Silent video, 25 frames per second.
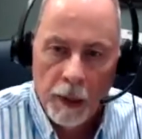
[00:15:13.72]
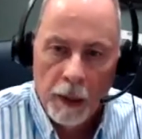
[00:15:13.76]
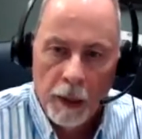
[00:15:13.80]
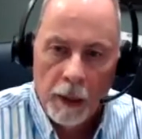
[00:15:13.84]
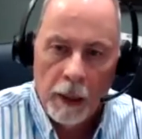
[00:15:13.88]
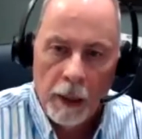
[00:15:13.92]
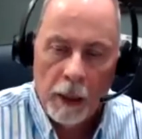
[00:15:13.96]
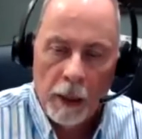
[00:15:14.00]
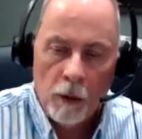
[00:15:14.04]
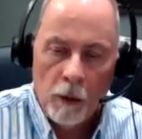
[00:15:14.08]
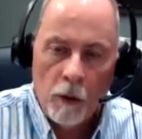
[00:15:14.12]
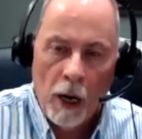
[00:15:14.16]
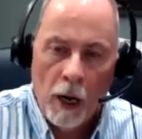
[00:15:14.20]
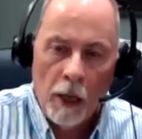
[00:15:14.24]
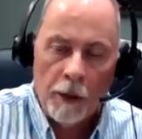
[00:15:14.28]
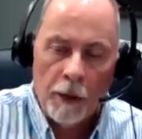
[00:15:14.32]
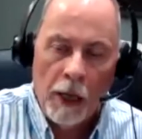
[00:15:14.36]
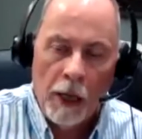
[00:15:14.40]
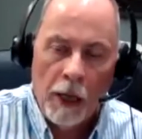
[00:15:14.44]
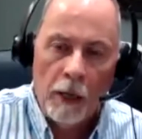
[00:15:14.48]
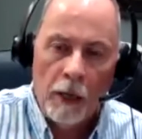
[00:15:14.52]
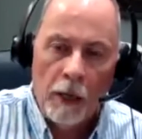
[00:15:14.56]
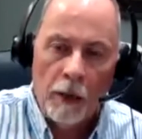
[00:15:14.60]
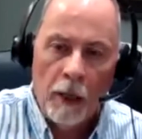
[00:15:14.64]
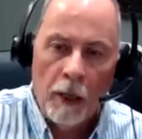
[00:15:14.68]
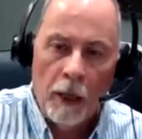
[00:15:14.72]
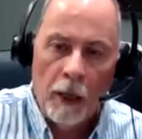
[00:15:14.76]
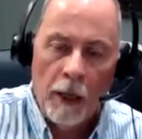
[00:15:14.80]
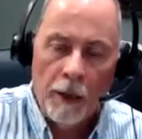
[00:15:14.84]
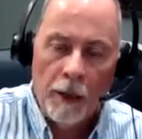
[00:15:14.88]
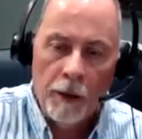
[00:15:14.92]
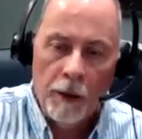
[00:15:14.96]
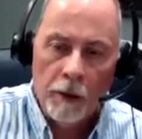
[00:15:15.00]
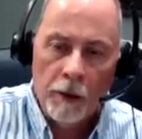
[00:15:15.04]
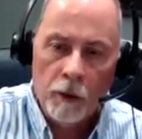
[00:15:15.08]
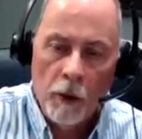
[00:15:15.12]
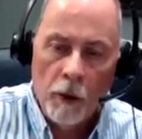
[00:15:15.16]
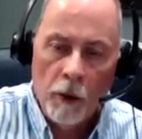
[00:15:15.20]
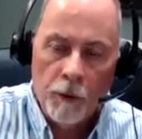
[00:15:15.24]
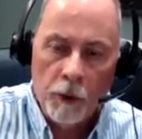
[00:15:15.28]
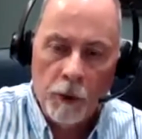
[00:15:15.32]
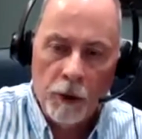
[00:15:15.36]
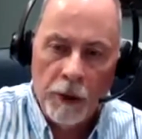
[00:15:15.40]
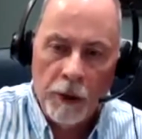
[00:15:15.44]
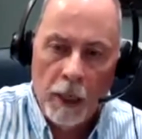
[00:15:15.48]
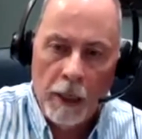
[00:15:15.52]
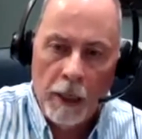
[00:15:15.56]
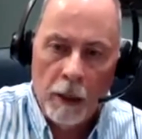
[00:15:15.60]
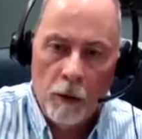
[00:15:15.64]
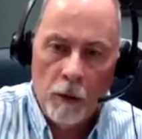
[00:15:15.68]
He cried out, and scriptures say
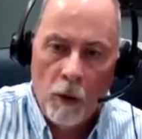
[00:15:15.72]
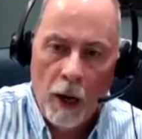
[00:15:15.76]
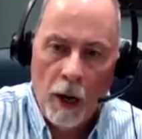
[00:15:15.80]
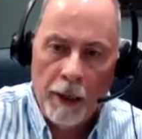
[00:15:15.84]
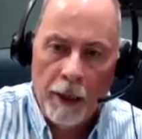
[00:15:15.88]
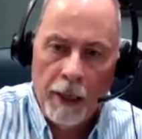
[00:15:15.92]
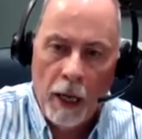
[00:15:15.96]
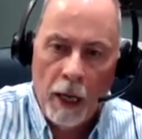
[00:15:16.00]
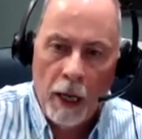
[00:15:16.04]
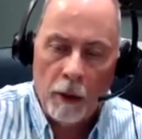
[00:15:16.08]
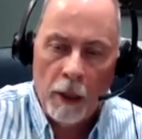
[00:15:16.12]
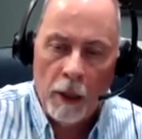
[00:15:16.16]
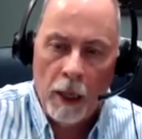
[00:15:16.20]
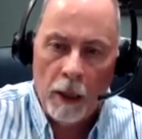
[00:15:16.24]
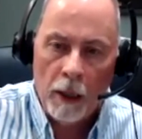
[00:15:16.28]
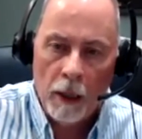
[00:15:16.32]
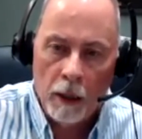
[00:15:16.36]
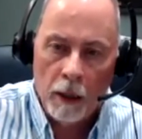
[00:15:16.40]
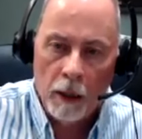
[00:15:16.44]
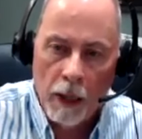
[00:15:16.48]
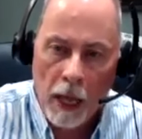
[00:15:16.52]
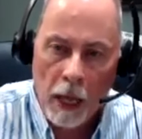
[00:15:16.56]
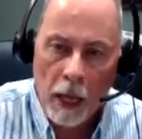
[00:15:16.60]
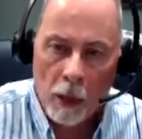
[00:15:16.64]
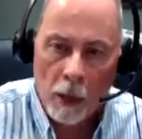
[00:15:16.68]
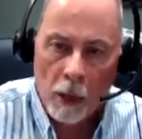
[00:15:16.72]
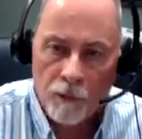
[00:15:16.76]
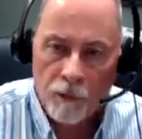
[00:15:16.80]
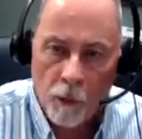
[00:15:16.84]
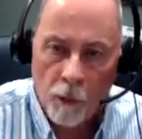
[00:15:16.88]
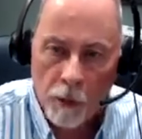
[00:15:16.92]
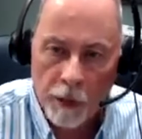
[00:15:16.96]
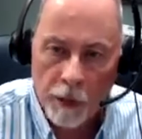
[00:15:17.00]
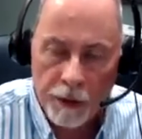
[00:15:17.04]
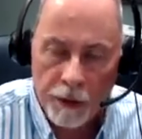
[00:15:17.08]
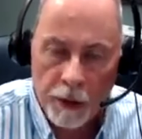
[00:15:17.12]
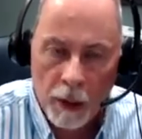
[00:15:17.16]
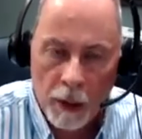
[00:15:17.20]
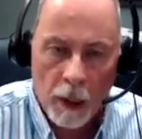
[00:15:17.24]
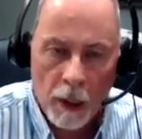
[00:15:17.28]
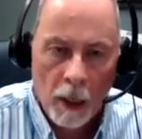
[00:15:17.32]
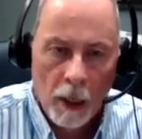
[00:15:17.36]
he cried out in a loud voice.